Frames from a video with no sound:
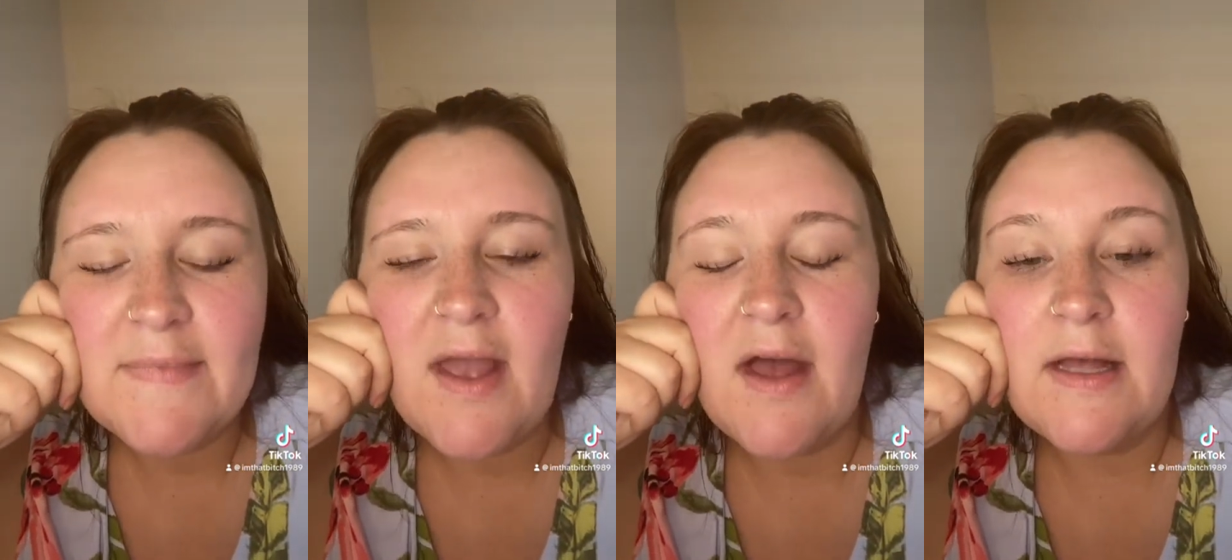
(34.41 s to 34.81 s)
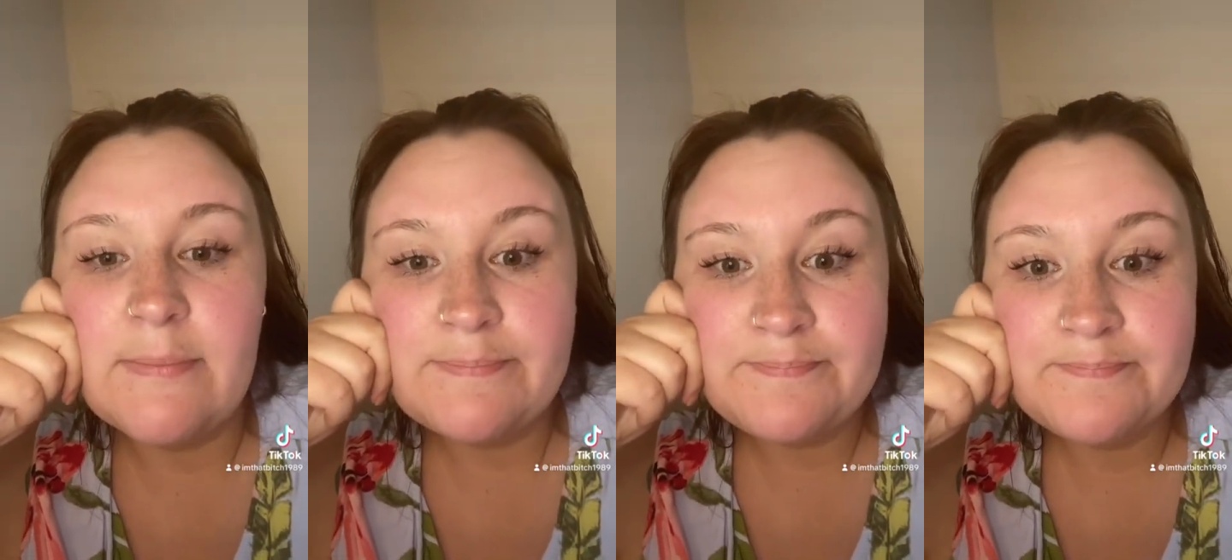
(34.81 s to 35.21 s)

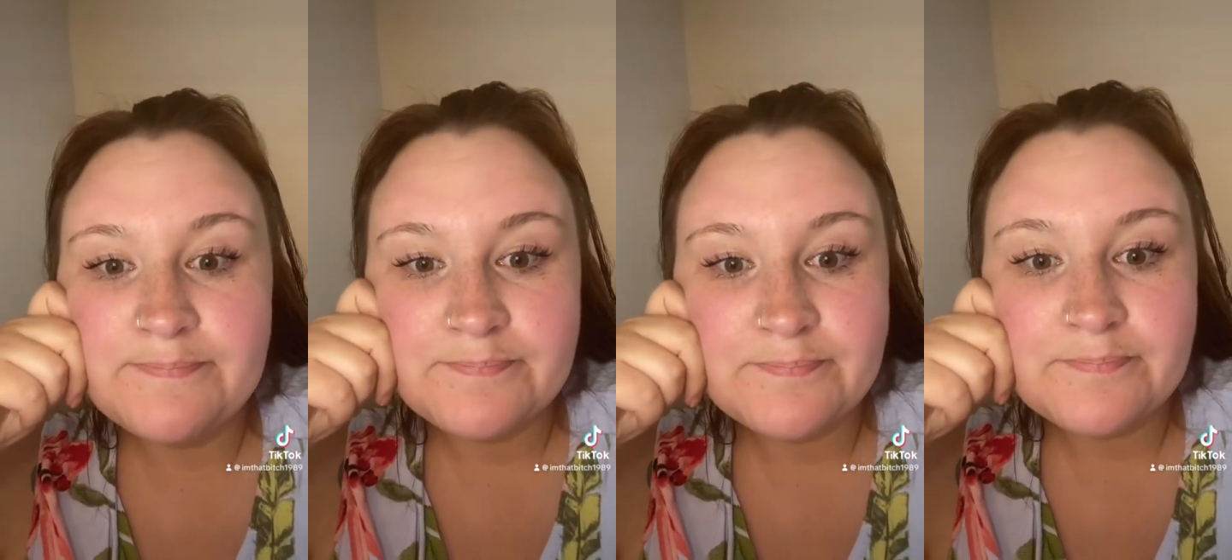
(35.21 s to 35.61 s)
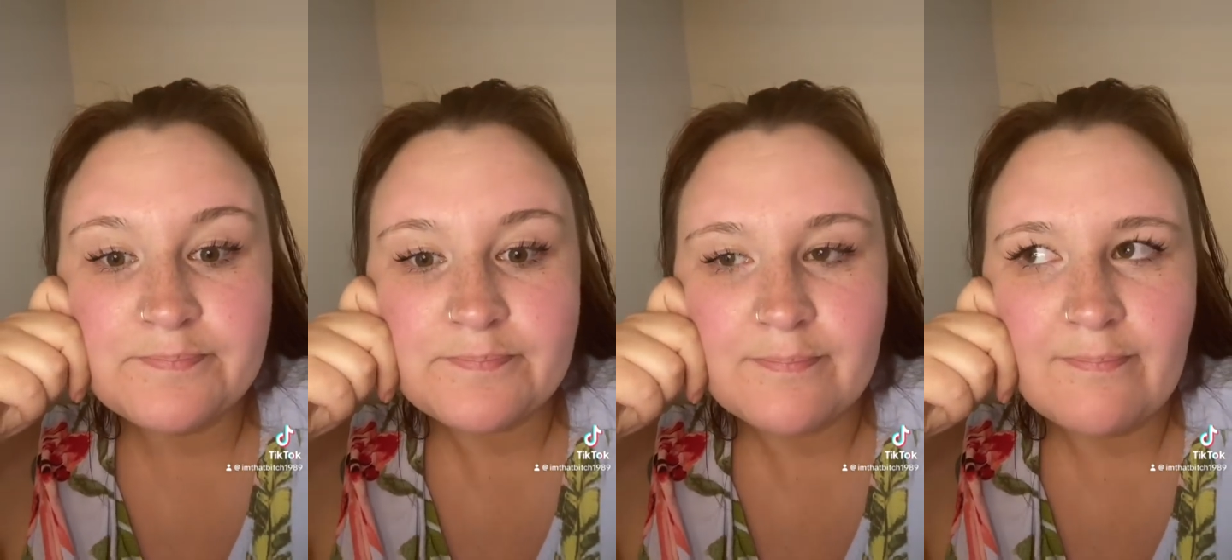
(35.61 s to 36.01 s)
Um,
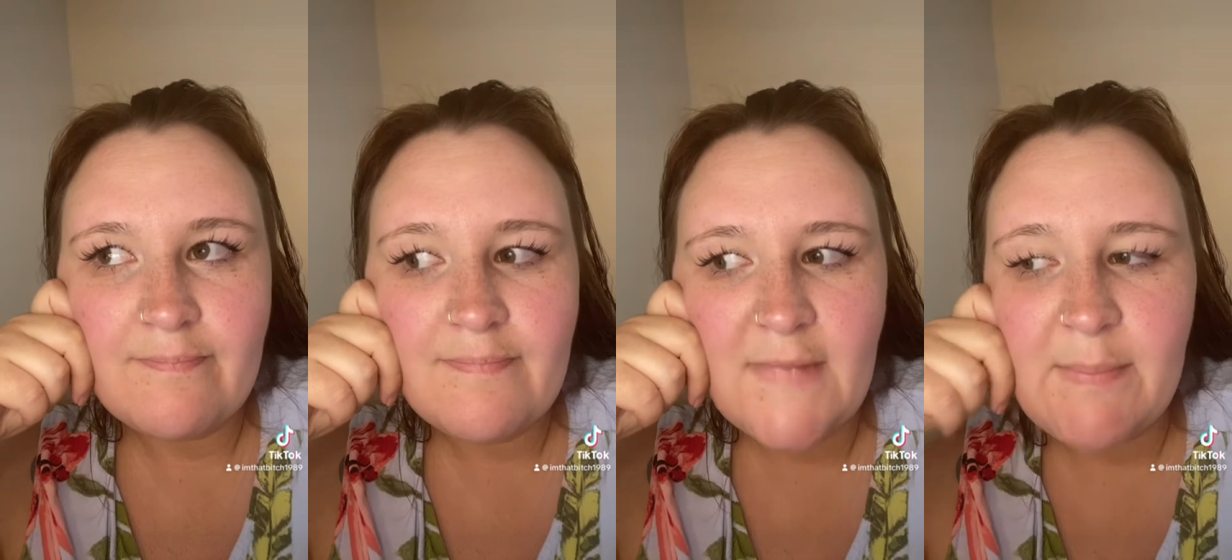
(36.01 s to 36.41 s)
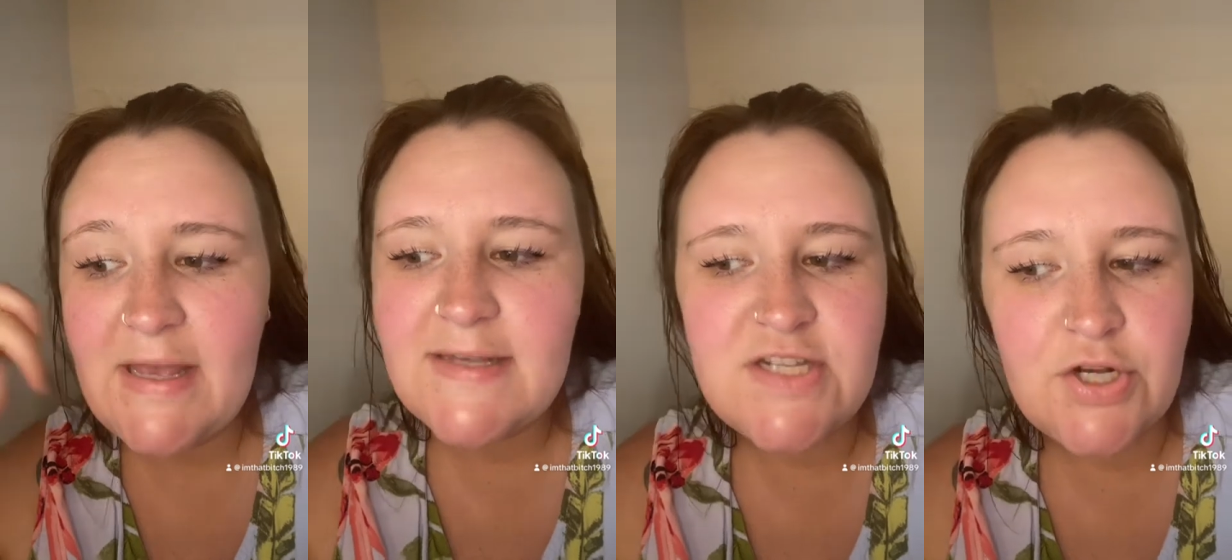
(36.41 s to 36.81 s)

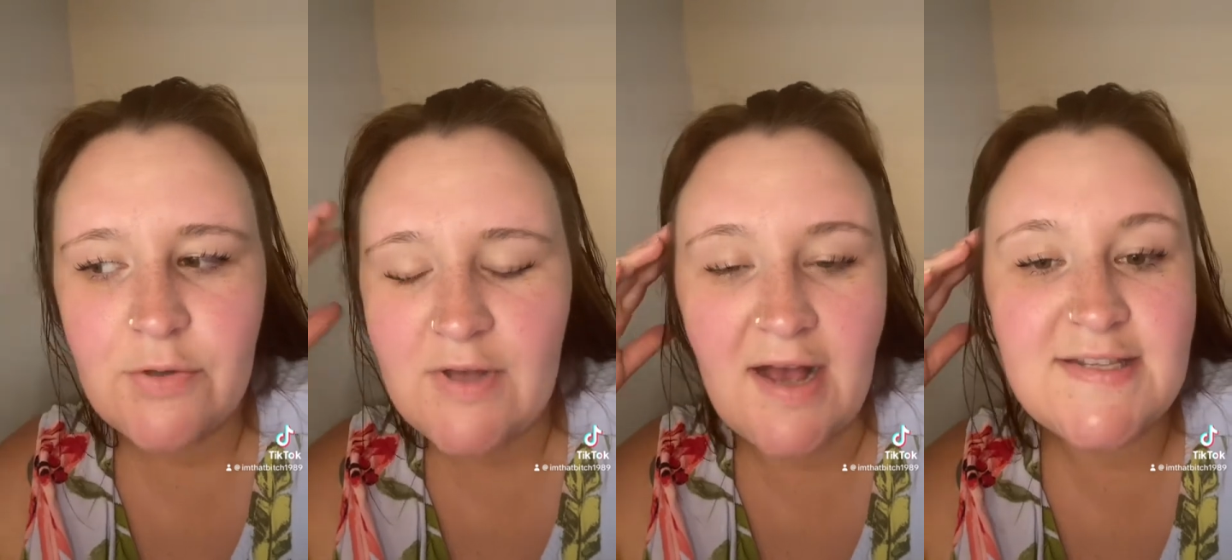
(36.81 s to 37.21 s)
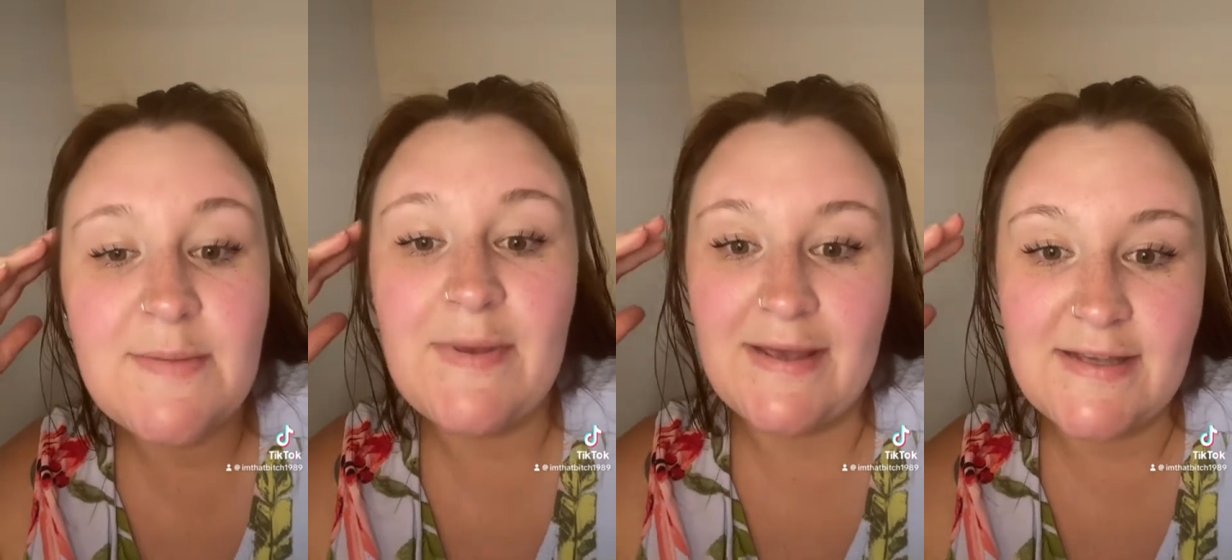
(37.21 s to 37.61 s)
because, you know, gossip
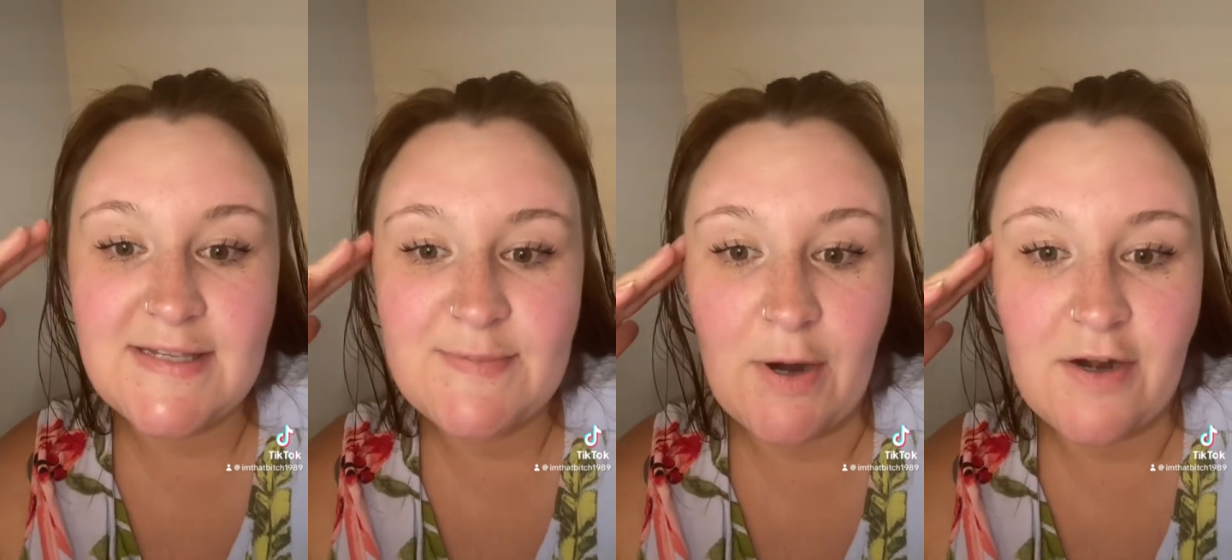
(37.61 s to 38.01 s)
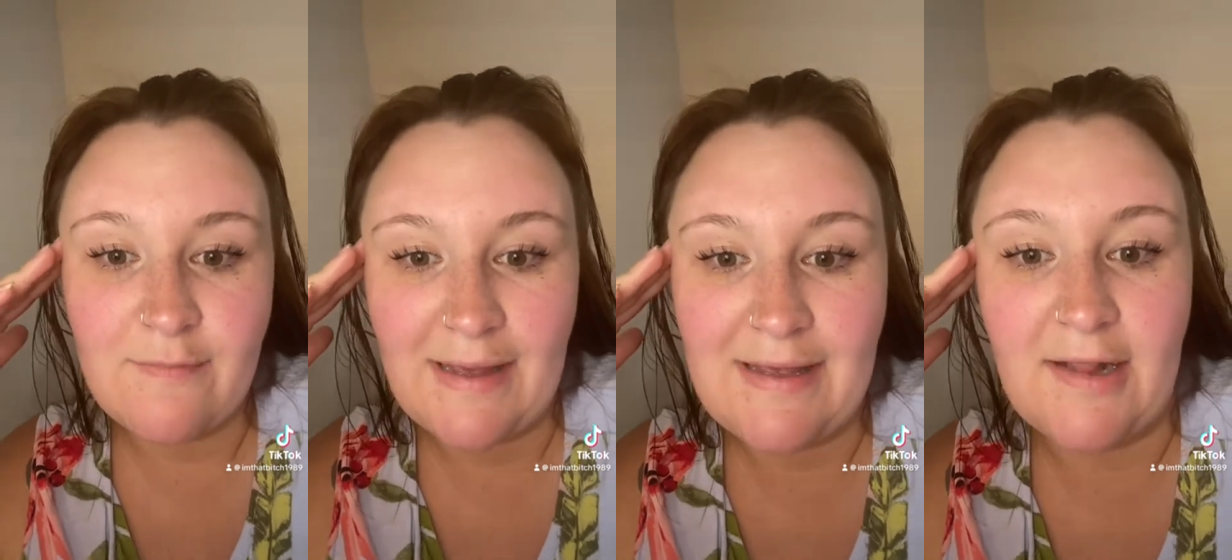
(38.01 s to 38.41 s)
is part of
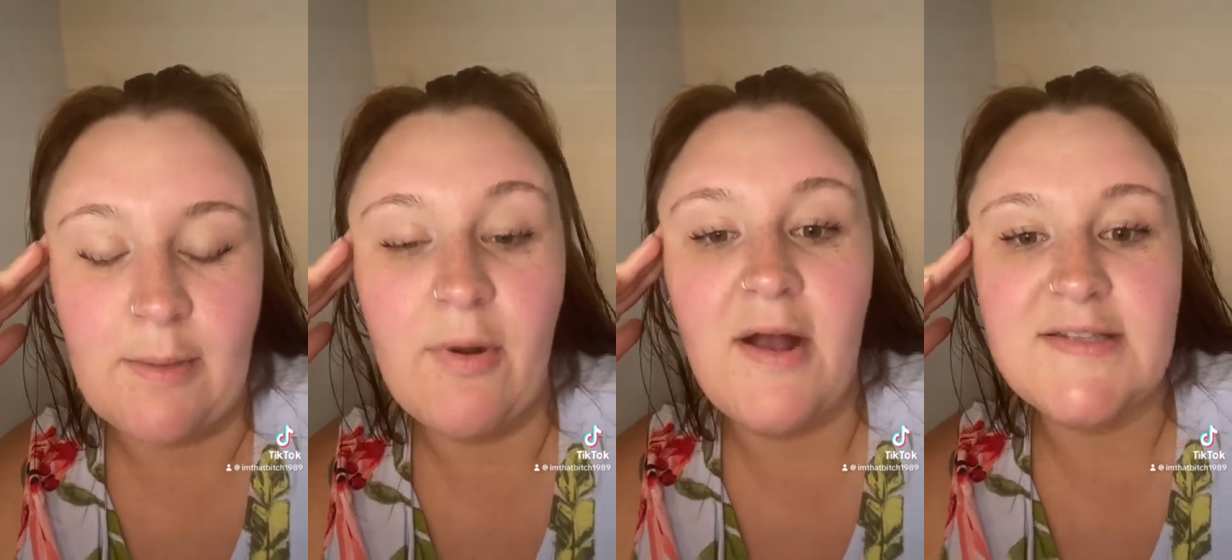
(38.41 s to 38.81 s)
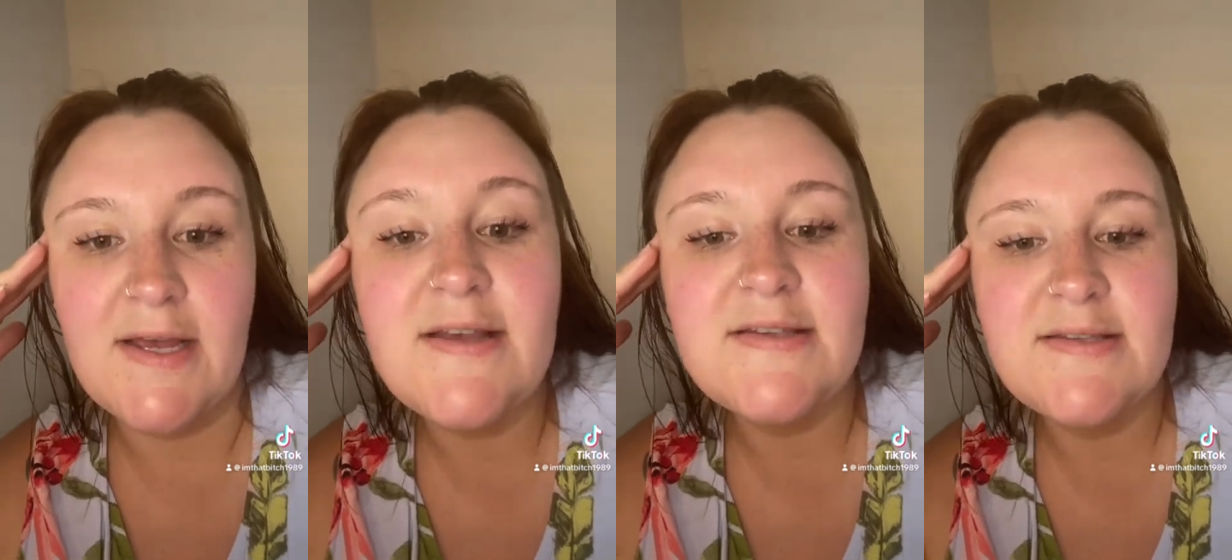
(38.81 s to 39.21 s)
my healing
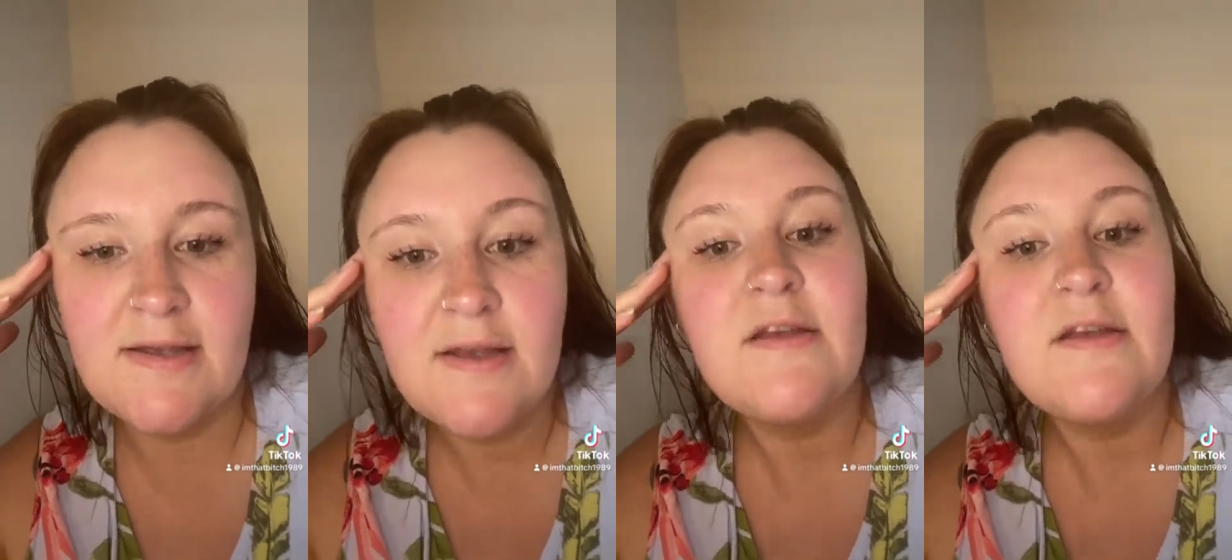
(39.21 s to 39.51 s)
process.